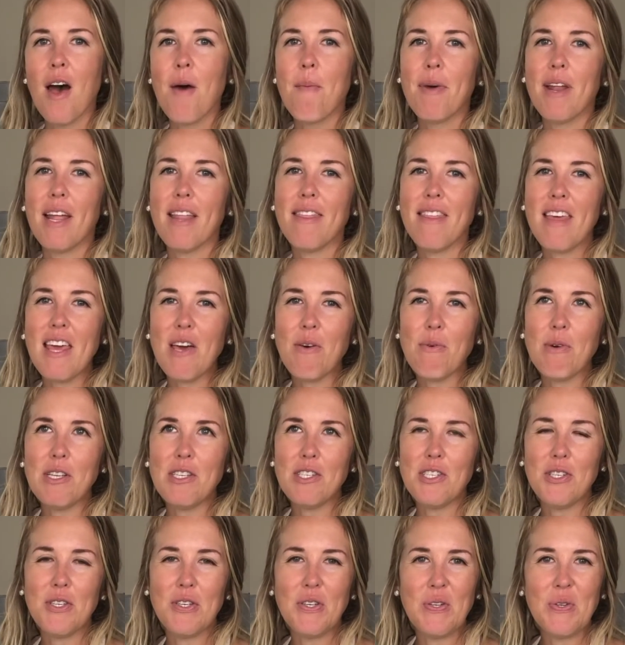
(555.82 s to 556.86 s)
But I think
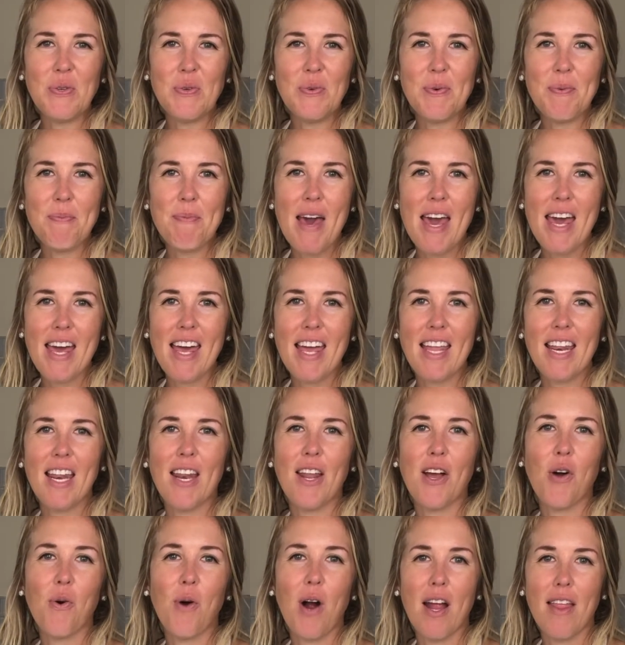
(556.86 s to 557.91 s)
once you make it and
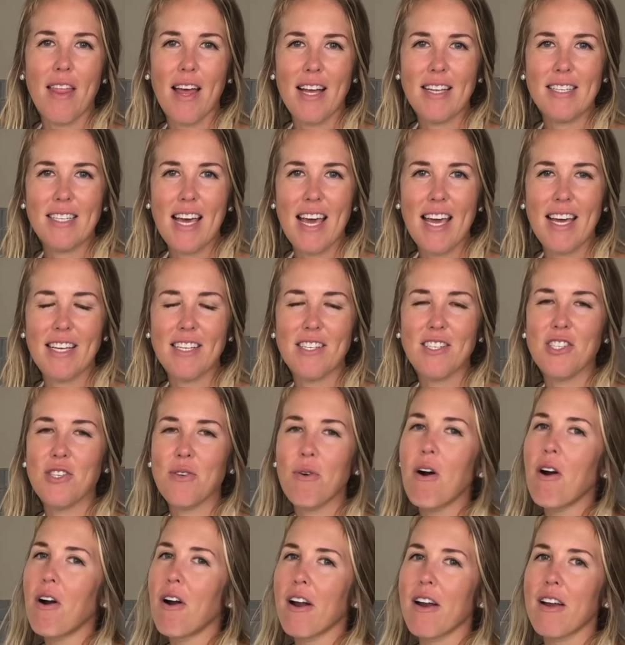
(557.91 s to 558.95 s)
acquire that taste, you
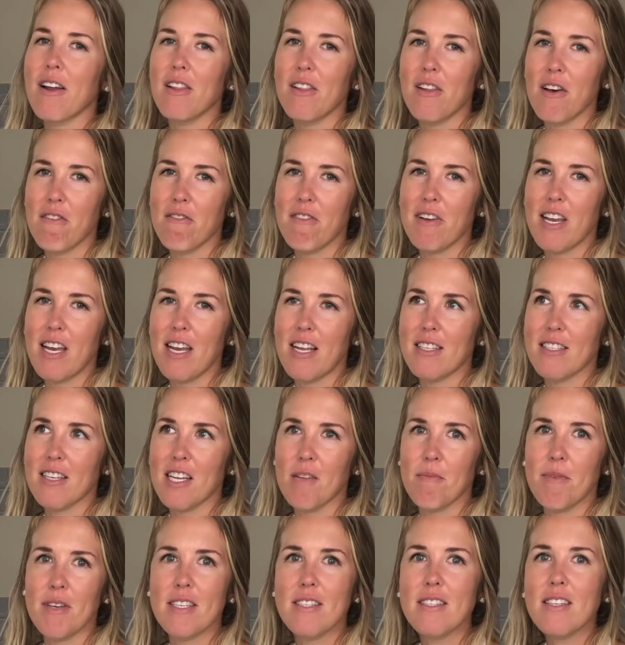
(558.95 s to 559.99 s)
are gonna love it and it's gonna
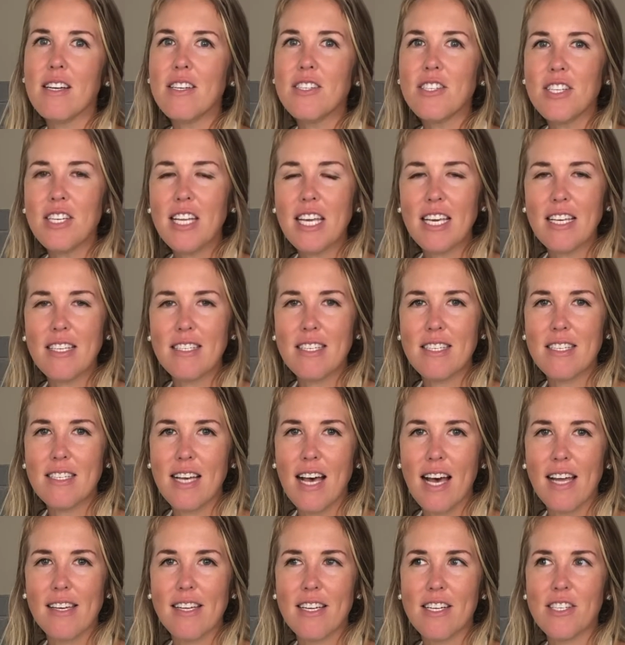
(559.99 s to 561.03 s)
be such an easy
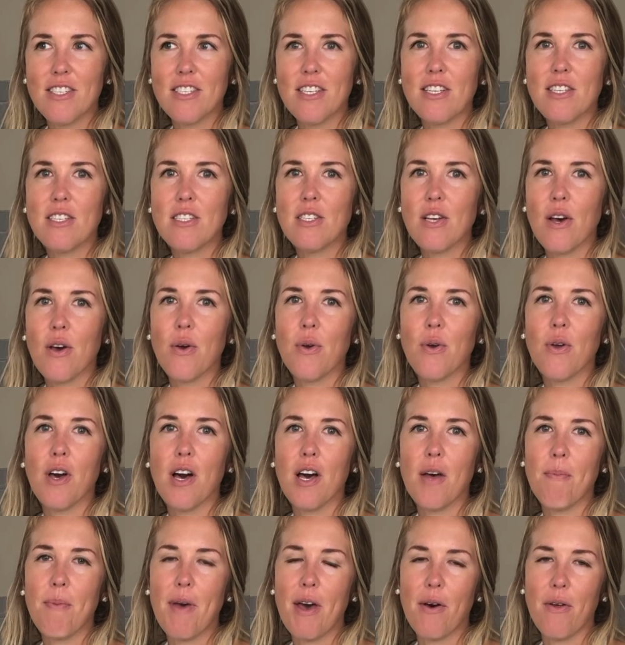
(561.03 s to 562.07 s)
side dish that's so
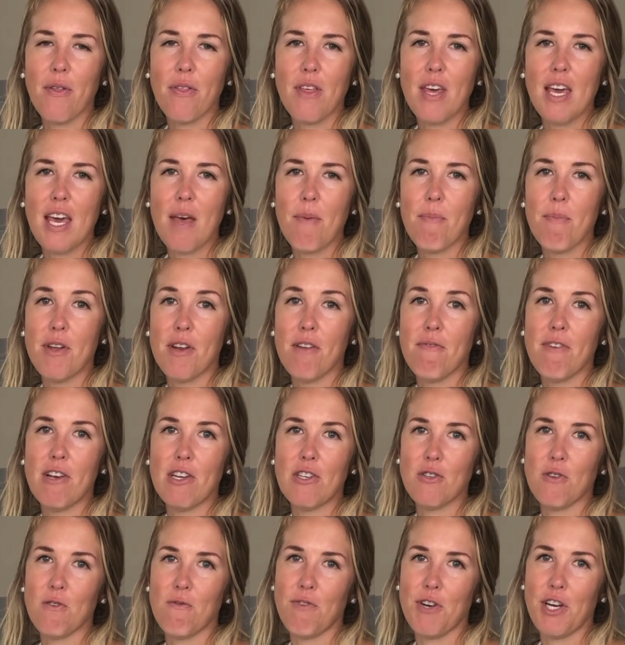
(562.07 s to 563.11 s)
gut healthy and
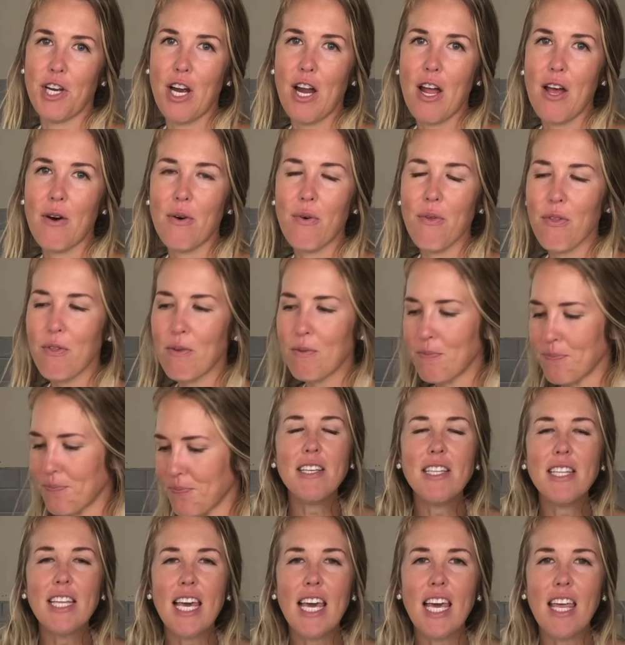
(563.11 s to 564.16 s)
beneficial for your health
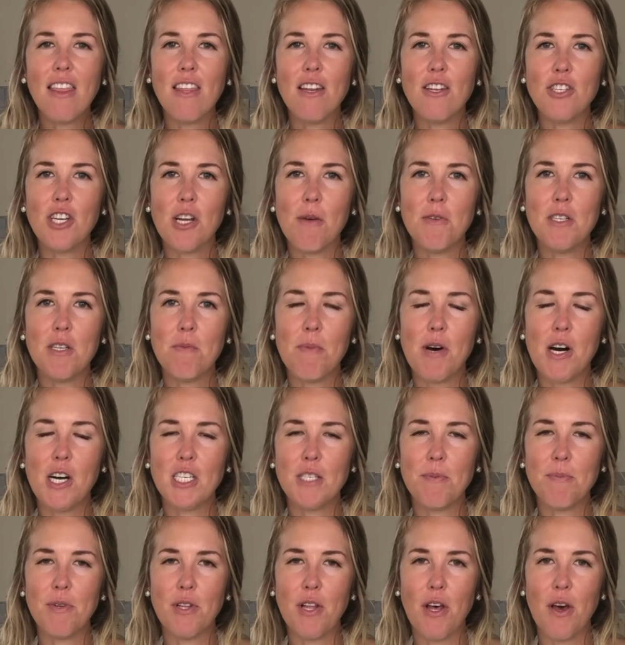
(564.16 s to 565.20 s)
a link in the description
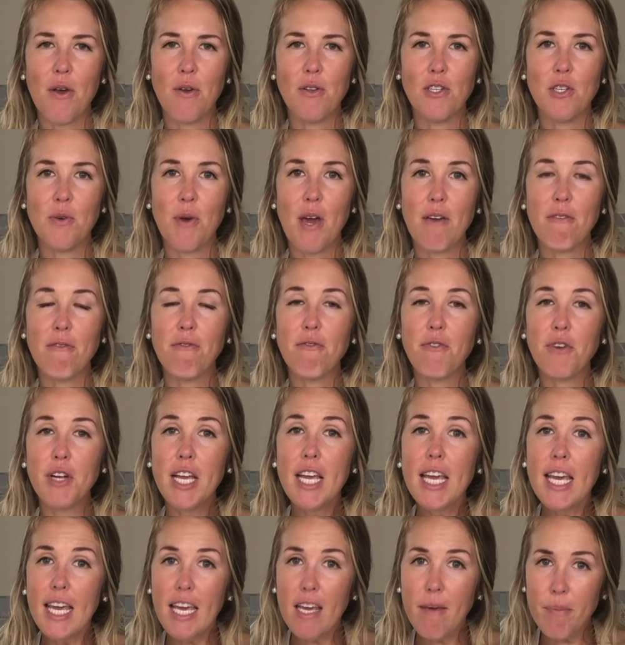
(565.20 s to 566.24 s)
box below to a
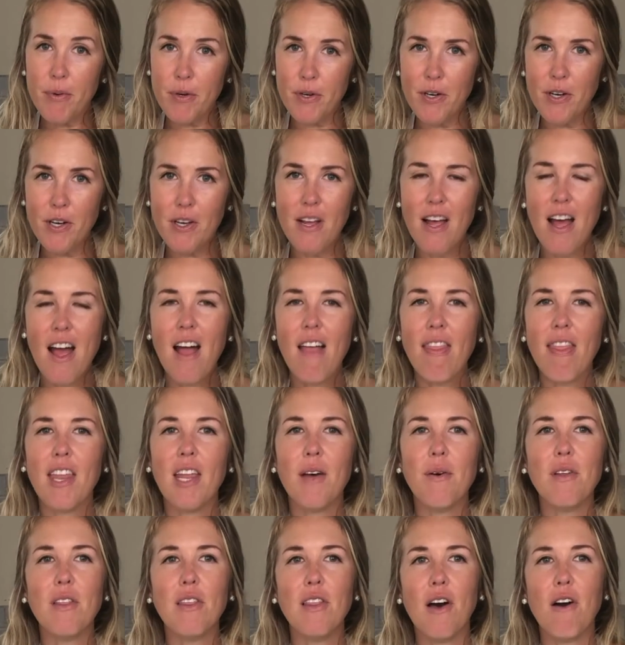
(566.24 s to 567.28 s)
free ebook
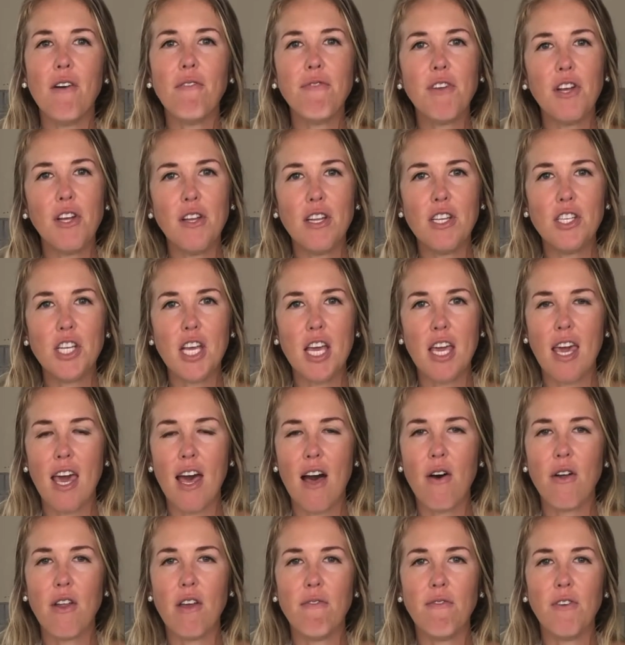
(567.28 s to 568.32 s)
that I would love for you to
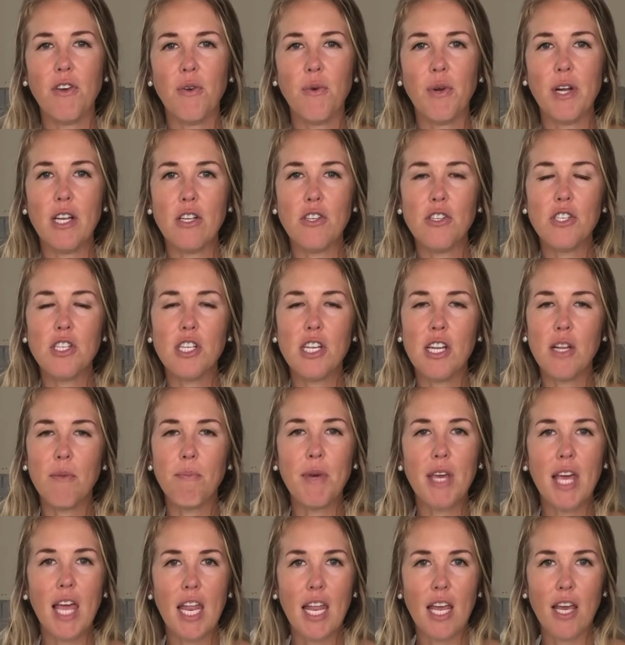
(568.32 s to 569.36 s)
check out if you're interested
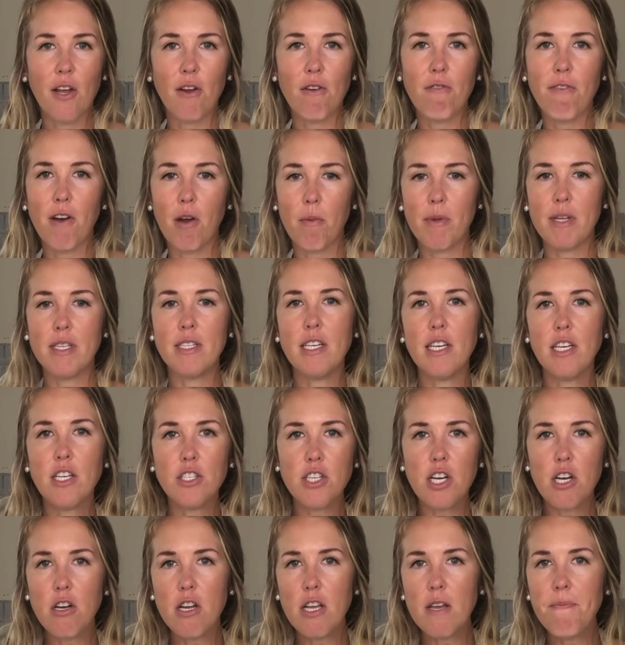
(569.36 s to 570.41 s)
in beginning your
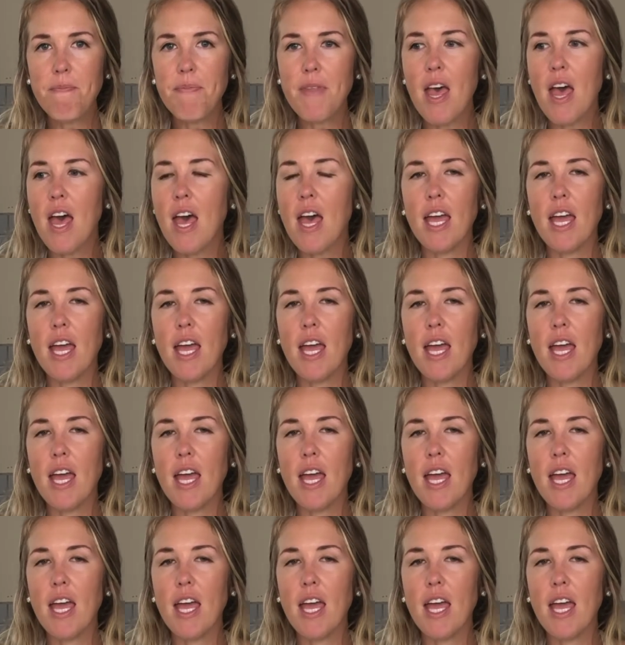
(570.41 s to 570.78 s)
fermenting journey.